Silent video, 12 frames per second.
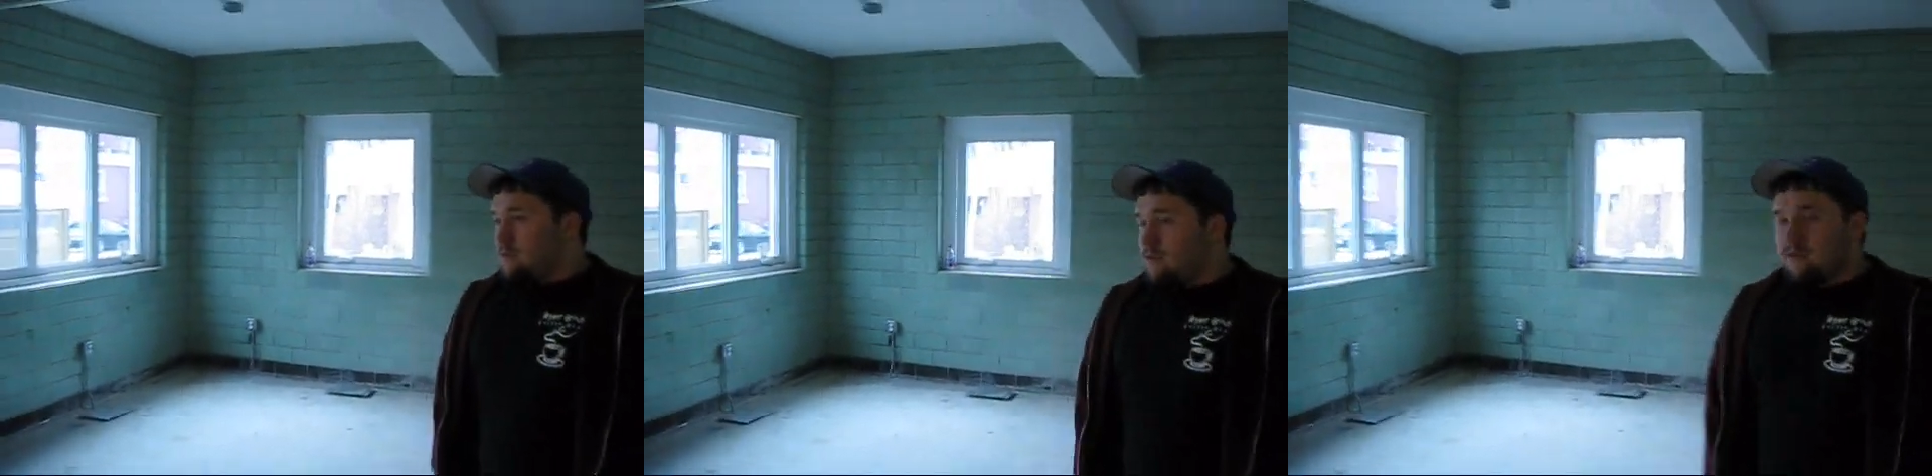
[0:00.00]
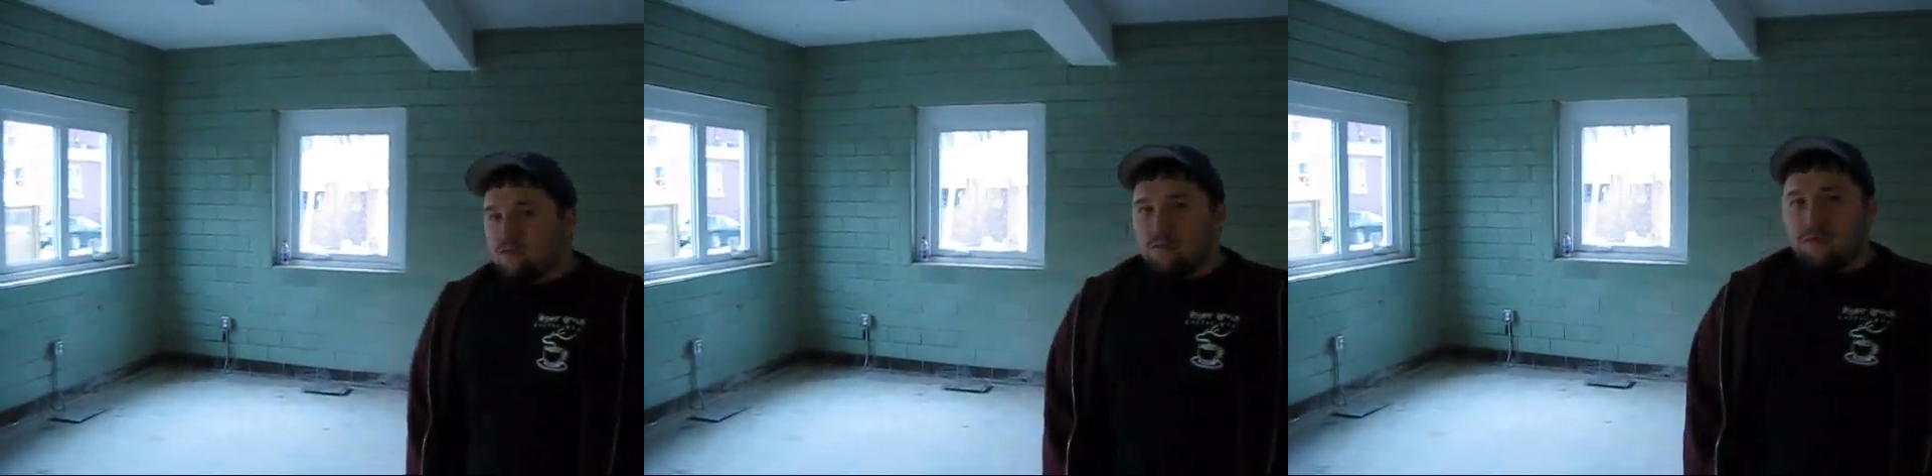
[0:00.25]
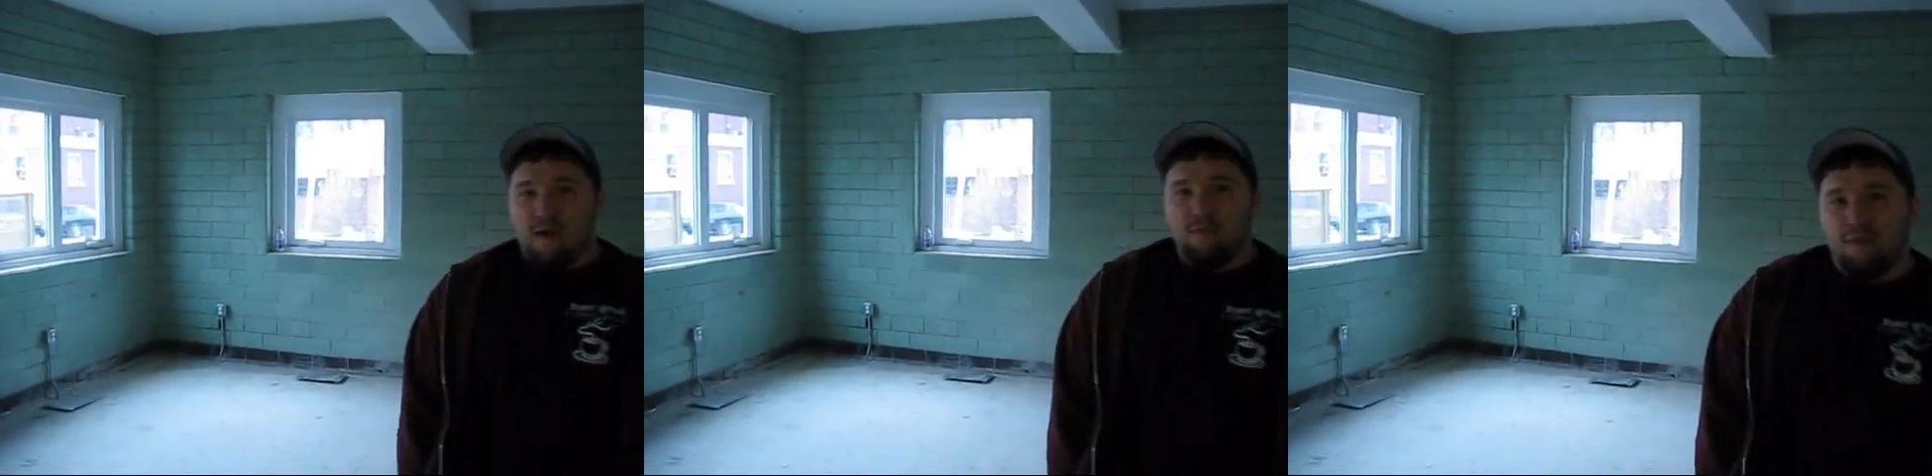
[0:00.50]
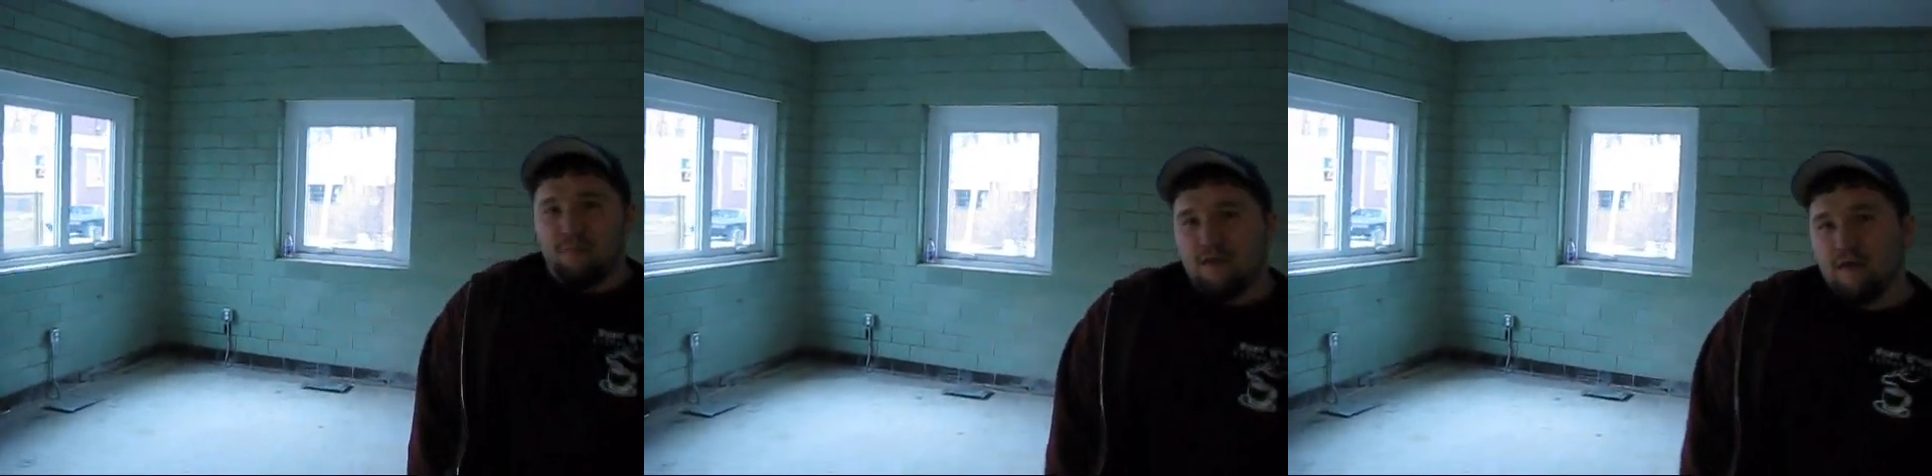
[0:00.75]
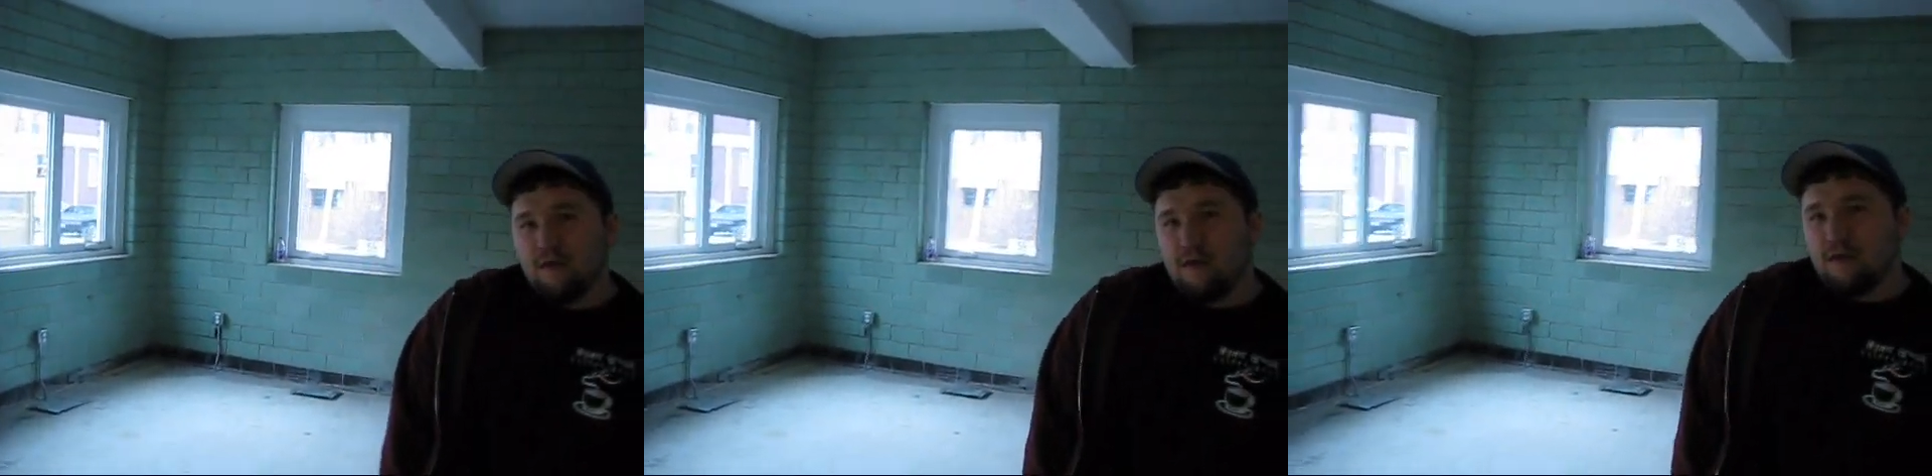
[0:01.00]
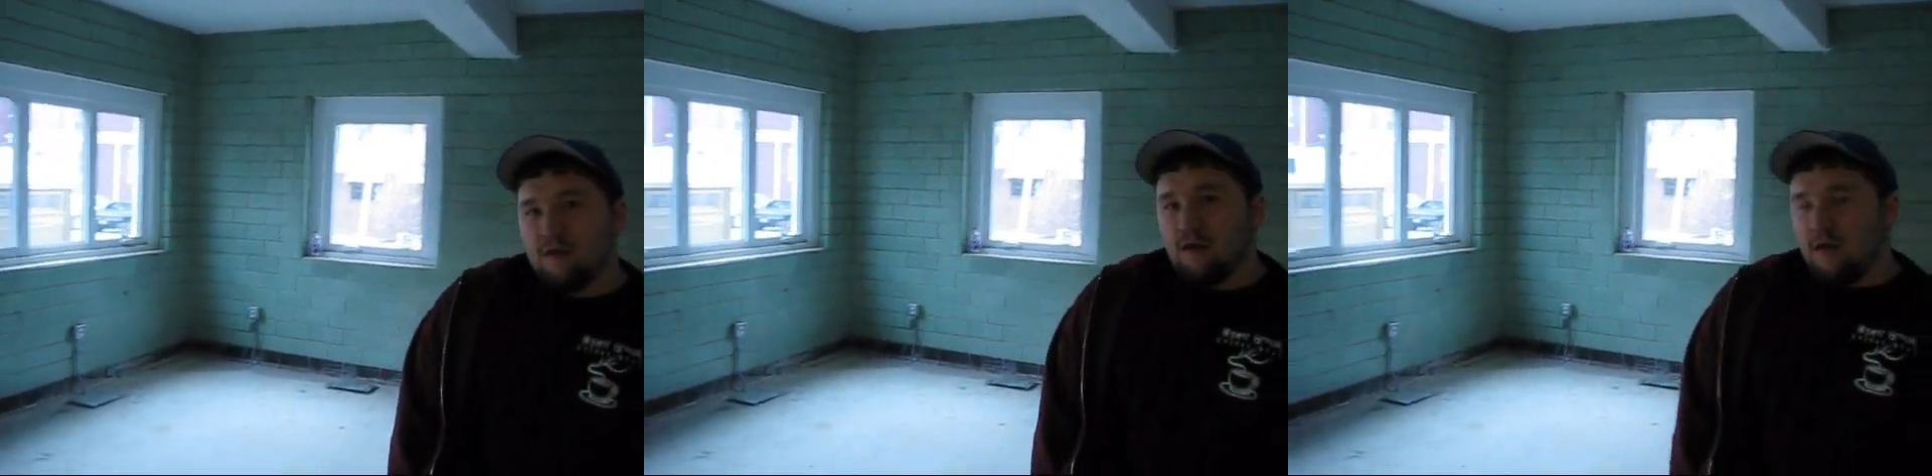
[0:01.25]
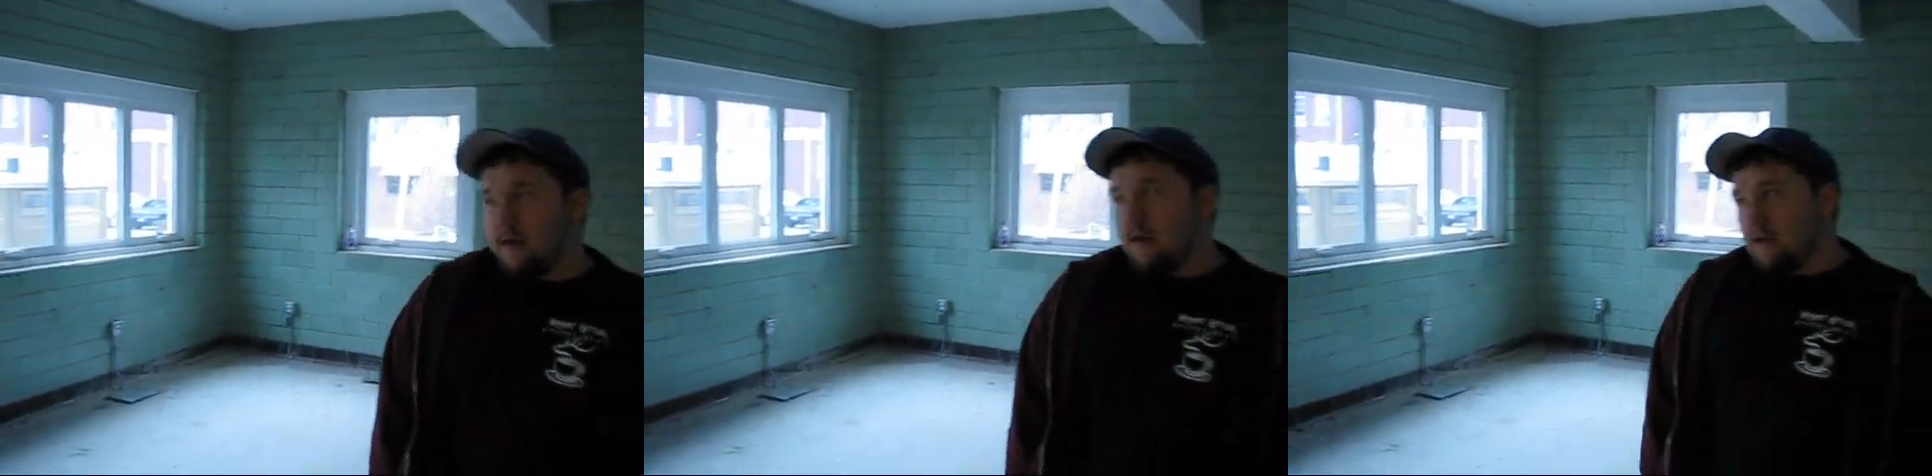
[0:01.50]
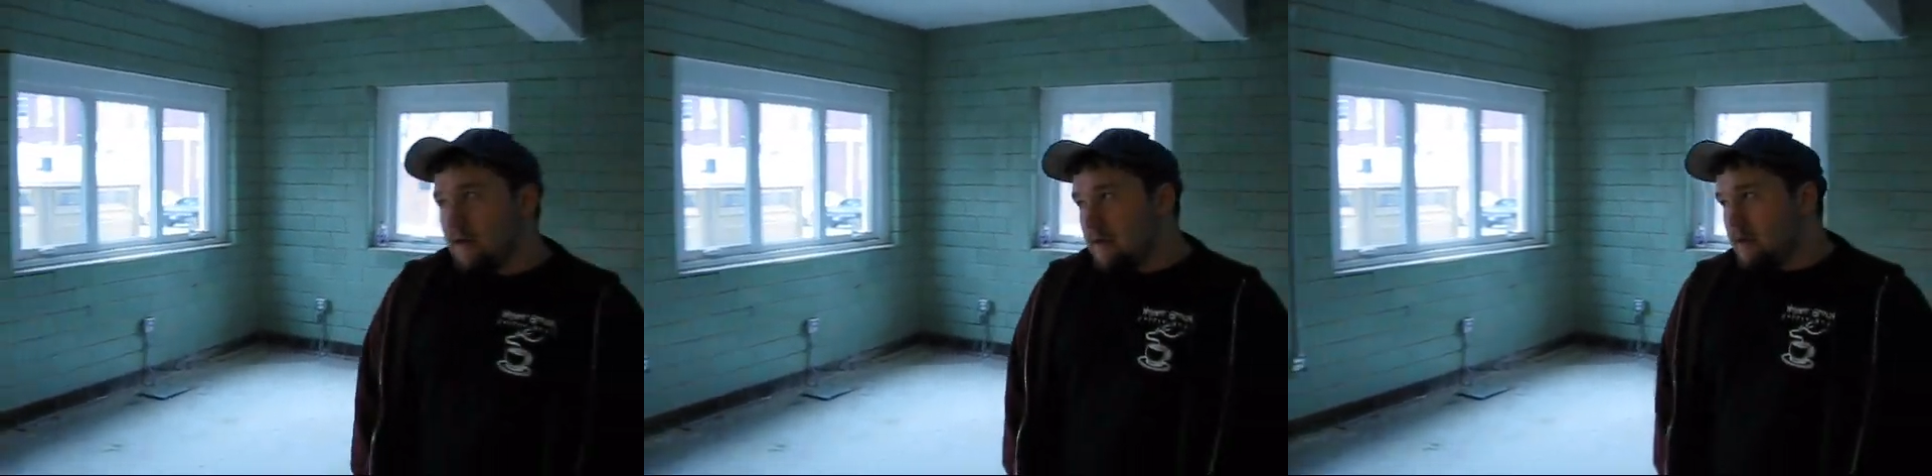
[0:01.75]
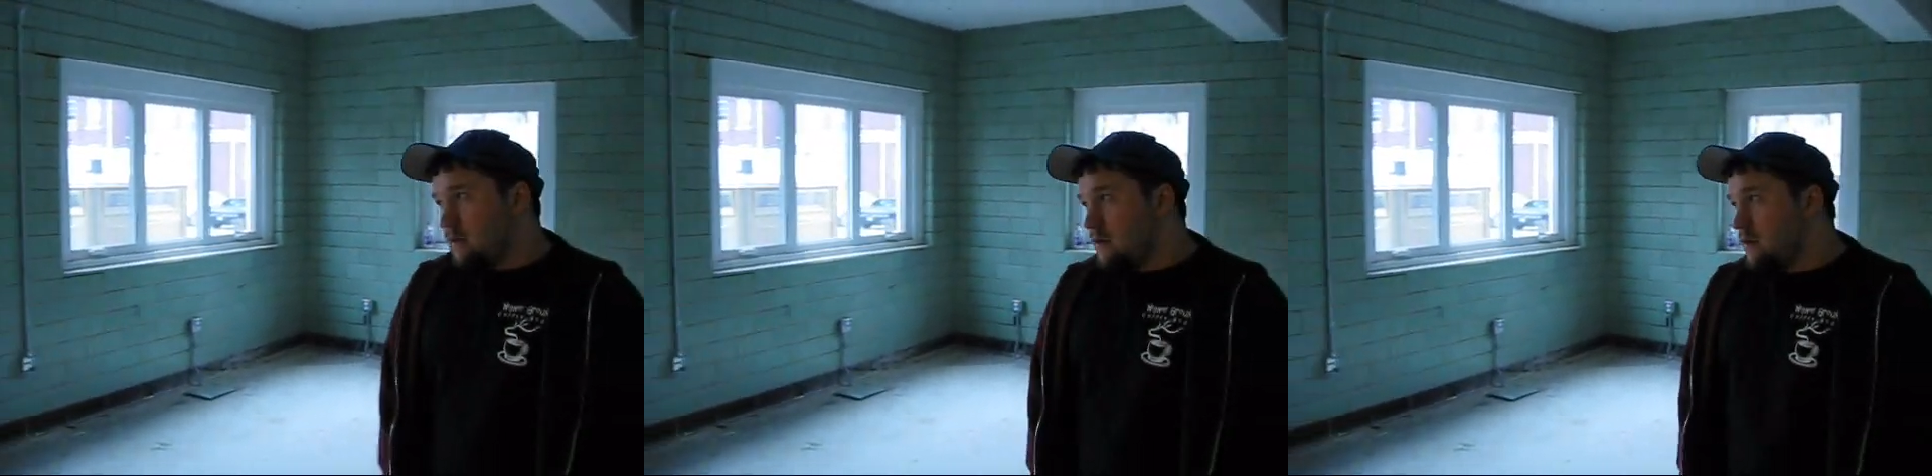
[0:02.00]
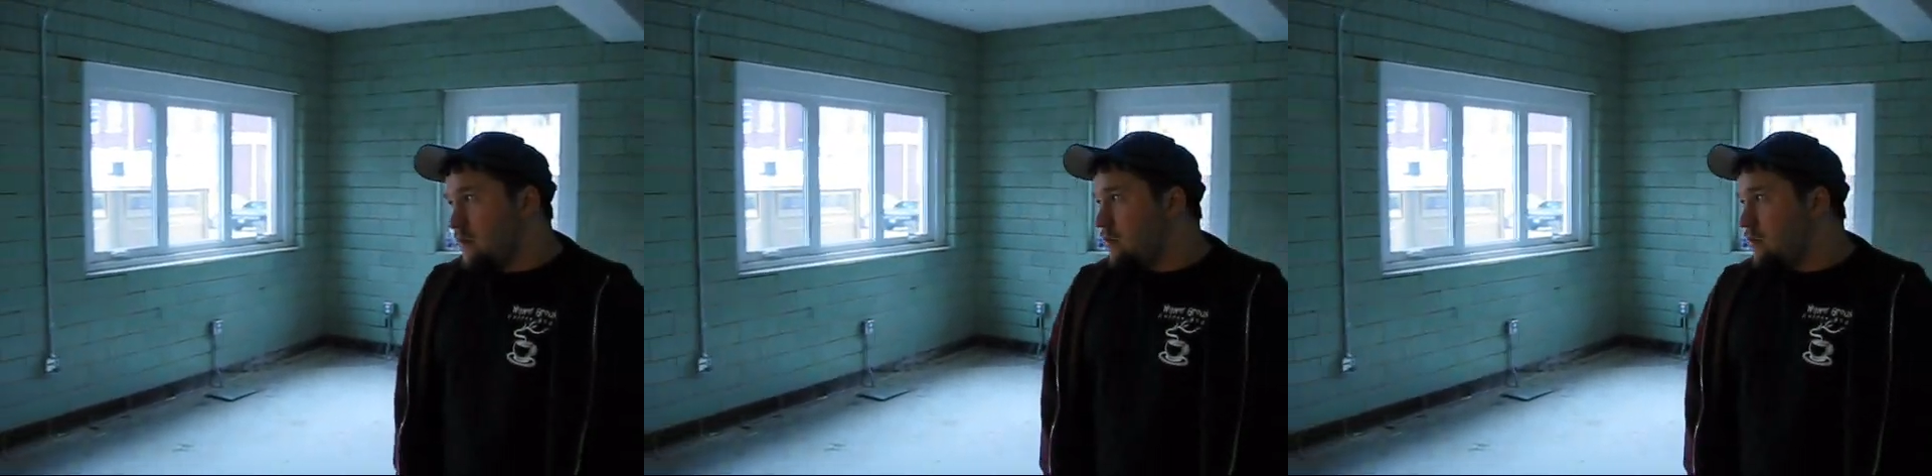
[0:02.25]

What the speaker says: This will probably be a